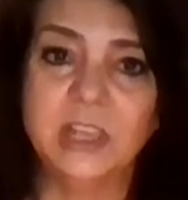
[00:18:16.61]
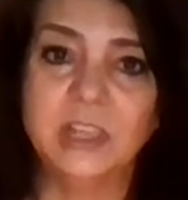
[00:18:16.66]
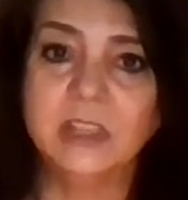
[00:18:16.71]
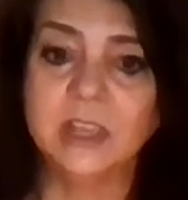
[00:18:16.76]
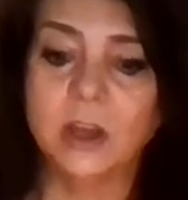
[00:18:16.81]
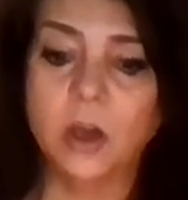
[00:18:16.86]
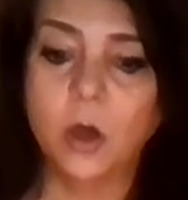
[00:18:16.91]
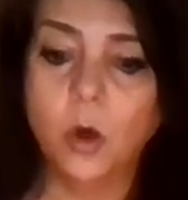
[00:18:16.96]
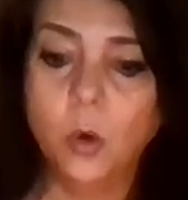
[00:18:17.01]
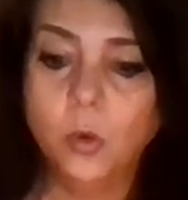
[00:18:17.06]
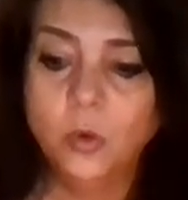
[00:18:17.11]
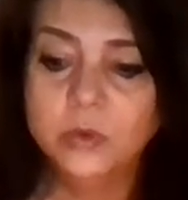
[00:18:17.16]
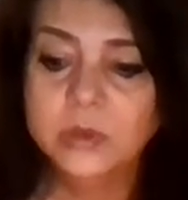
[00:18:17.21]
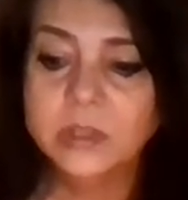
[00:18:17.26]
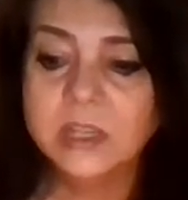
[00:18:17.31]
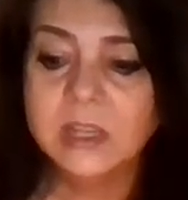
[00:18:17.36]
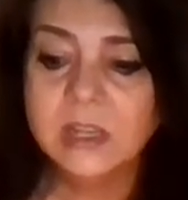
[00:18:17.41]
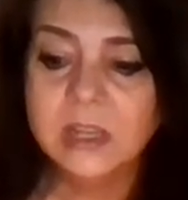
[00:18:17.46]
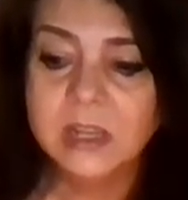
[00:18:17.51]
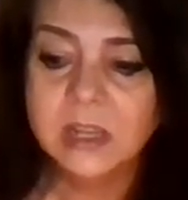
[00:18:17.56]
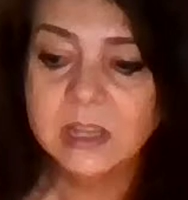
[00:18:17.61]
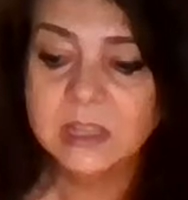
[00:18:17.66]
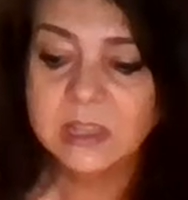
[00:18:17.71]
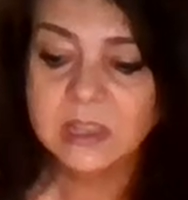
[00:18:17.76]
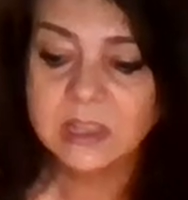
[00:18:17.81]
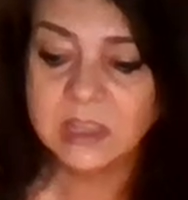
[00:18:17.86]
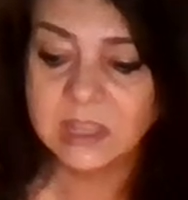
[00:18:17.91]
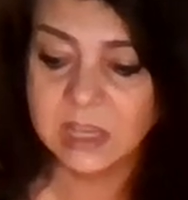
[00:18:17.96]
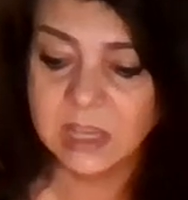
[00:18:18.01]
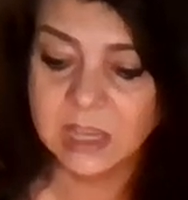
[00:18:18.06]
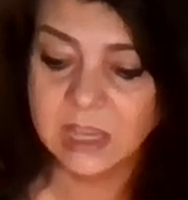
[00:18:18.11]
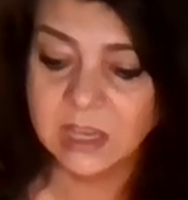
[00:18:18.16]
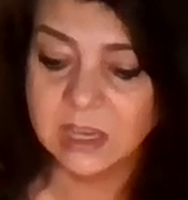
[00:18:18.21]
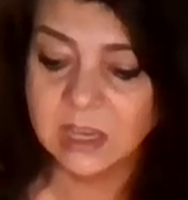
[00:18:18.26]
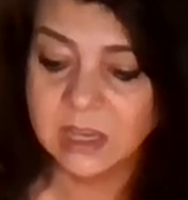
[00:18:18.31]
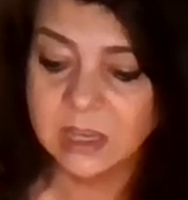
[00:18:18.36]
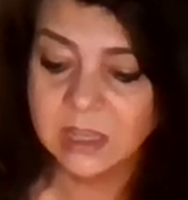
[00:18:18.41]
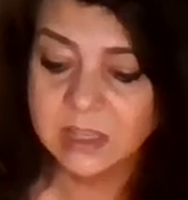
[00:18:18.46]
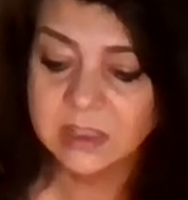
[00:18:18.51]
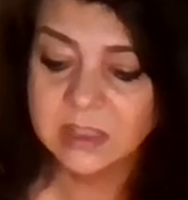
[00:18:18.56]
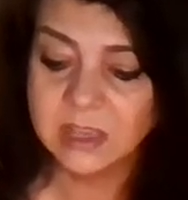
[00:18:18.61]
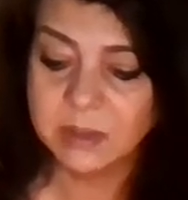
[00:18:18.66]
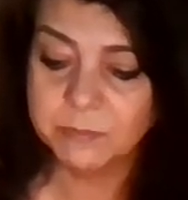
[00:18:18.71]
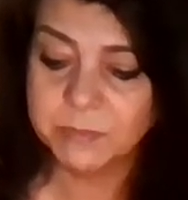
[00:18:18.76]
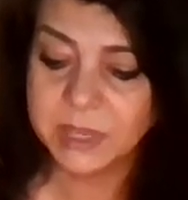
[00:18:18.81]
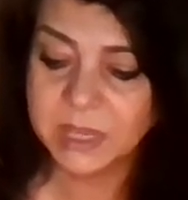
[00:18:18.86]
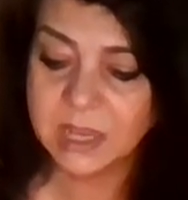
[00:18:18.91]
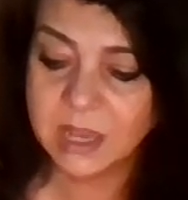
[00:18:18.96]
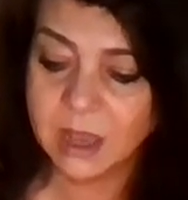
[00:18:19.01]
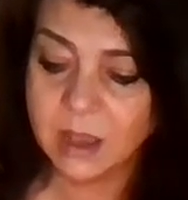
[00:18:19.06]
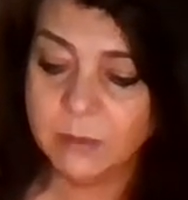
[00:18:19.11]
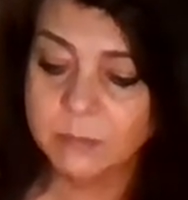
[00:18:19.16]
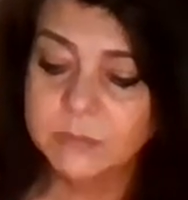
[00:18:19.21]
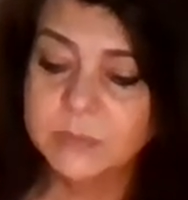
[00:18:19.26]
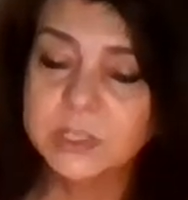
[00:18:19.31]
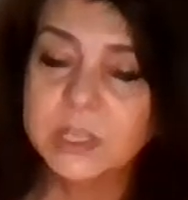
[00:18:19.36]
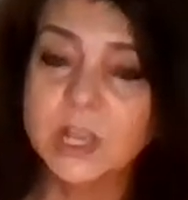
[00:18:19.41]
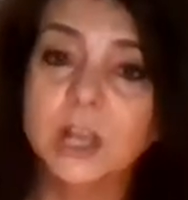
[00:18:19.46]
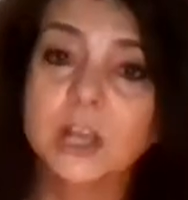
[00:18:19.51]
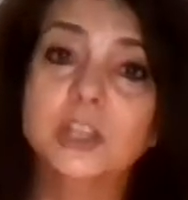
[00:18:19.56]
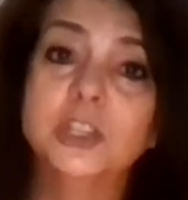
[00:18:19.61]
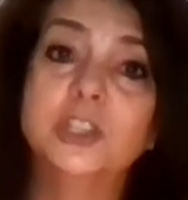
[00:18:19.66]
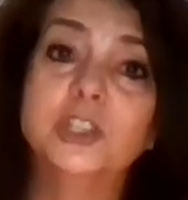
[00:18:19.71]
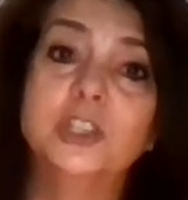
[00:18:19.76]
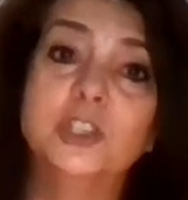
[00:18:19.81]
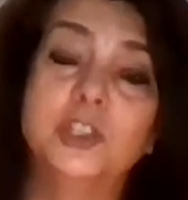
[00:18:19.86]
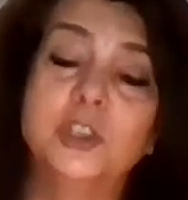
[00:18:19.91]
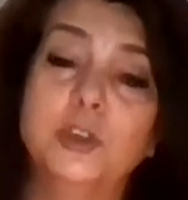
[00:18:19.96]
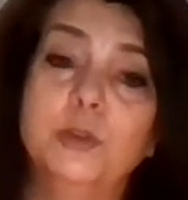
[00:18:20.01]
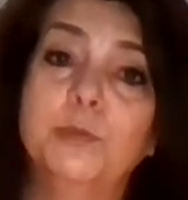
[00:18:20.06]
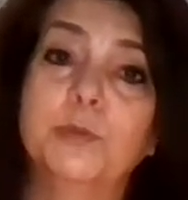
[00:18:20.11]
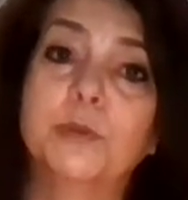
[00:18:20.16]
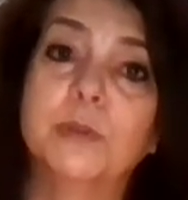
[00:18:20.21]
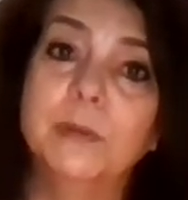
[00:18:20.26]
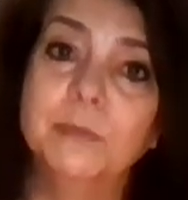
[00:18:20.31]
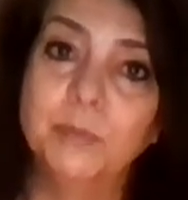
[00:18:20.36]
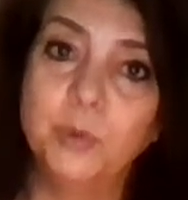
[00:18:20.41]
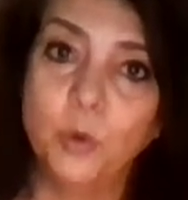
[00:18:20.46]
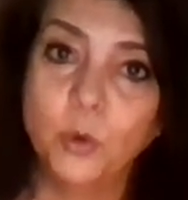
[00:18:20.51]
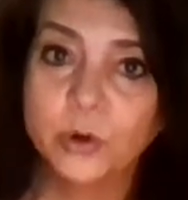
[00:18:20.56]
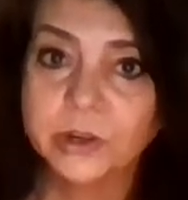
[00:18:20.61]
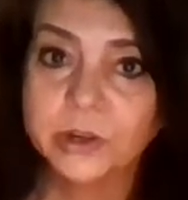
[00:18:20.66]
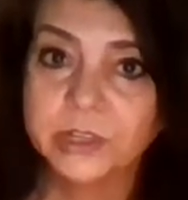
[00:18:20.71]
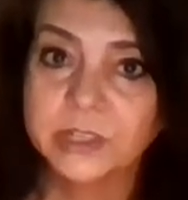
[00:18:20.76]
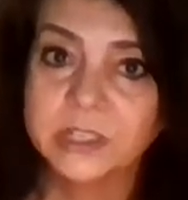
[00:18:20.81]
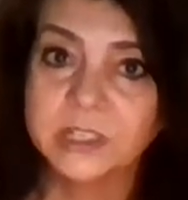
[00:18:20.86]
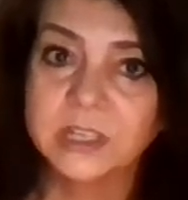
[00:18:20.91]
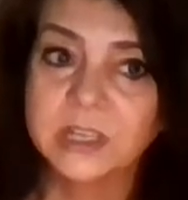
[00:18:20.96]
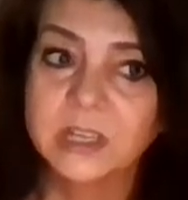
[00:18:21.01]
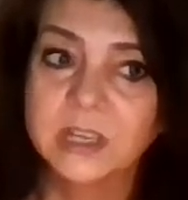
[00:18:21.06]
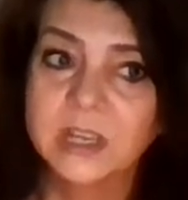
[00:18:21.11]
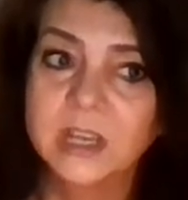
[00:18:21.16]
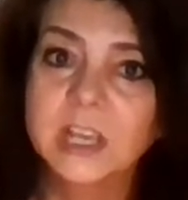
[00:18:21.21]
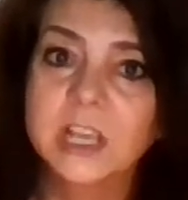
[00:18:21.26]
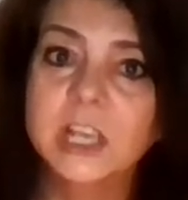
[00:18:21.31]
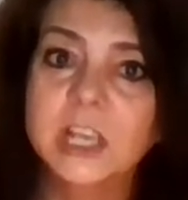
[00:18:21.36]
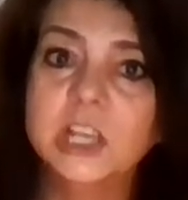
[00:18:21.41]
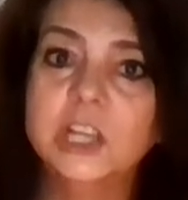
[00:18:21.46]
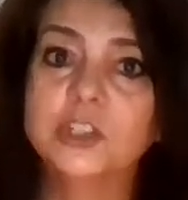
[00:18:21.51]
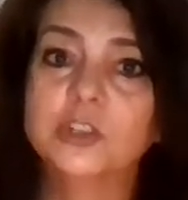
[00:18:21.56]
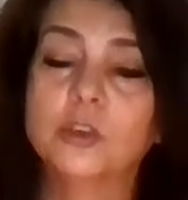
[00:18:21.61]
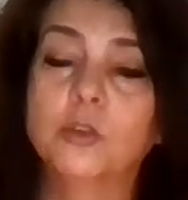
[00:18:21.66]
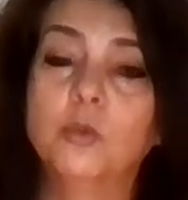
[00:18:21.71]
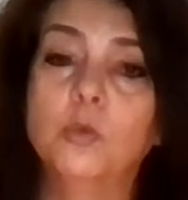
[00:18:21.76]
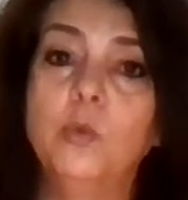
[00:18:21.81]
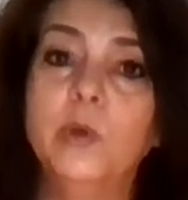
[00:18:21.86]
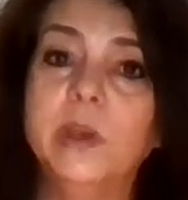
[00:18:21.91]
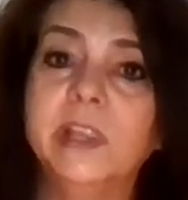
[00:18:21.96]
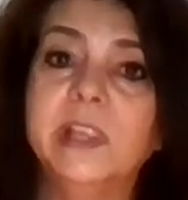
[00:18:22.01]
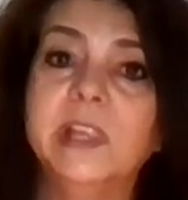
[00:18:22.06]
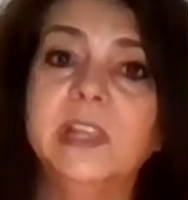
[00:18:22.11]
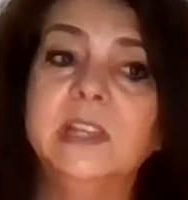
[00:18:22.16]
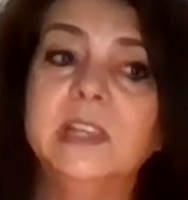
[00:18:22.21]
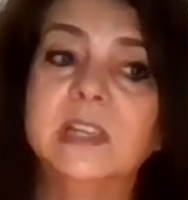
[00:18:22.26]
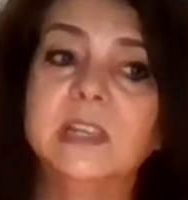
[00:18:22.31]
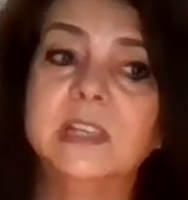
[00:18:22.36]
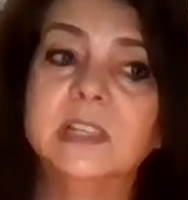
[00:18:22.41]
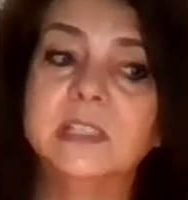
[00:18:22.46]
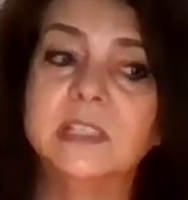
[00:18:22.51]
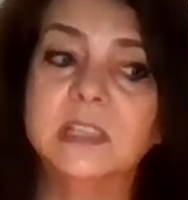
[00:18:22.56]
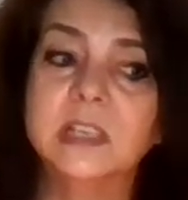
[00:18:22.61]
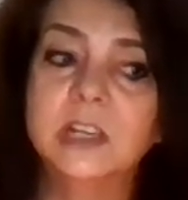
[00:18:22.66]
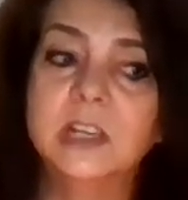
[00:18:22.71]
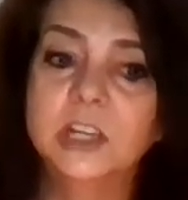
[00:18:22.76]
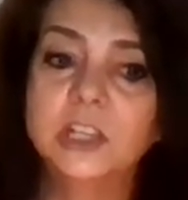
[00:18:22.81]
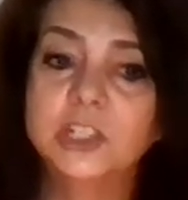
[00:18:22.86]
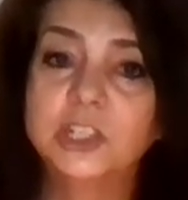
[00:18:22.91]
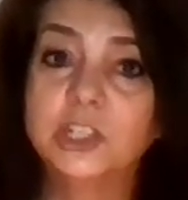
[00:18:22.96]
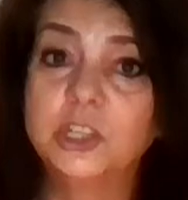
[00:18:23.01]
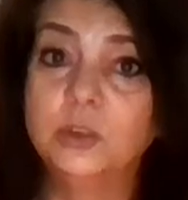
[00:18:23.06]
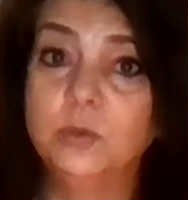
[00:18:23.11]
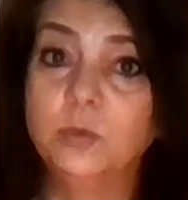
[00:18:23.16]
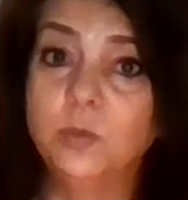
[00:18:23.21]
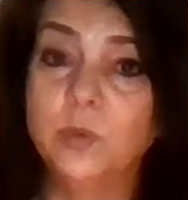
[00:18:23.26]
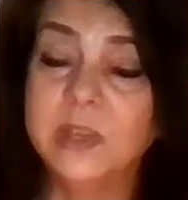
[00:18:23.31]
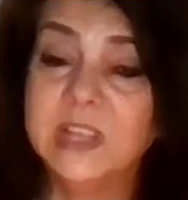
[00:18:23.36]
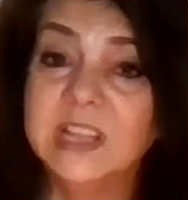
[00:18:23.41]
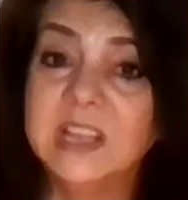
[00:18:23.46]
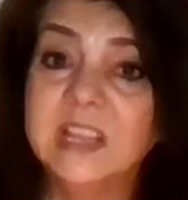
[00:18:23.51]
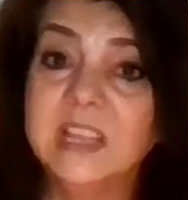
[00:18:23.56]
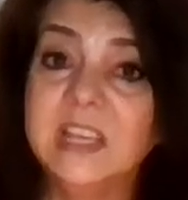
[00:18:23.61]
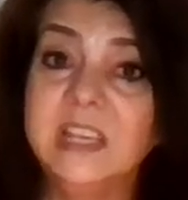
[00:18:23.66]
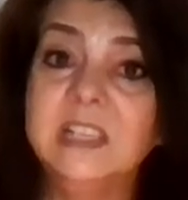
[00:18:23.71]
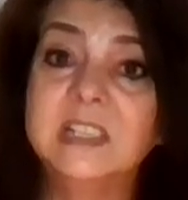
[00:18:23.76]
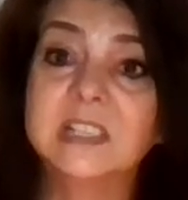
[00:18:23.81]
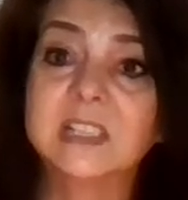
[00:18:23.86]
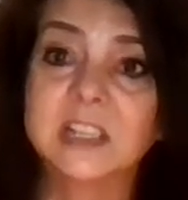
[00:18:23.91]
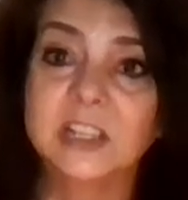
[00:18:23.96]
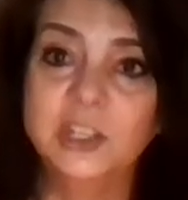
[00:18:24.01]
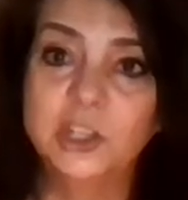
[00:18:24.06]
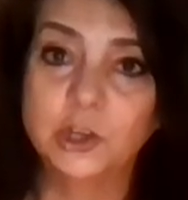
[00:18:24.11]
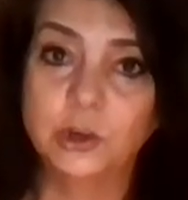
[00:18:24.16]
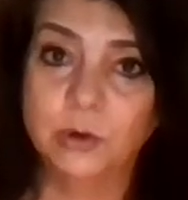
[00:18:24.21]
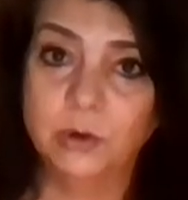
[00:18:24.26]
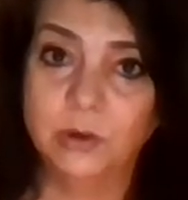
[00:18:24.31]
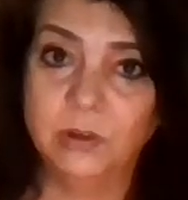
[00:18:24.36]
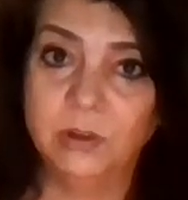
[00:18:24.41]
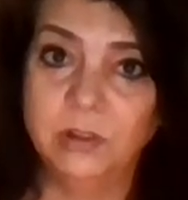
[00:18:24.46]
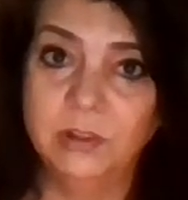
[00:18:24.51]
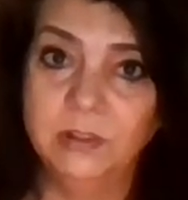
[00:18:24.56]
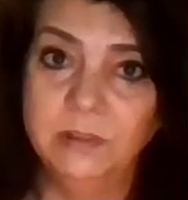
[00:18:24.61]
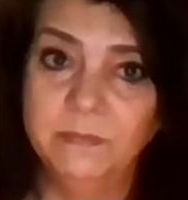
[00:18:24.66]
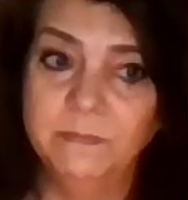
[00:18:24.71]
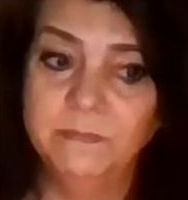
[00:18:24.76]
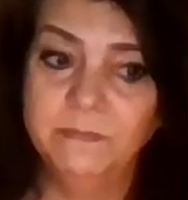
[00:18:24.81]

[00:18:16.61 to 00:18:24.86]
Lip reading: The only thing that becomes super important is your willingness to release control,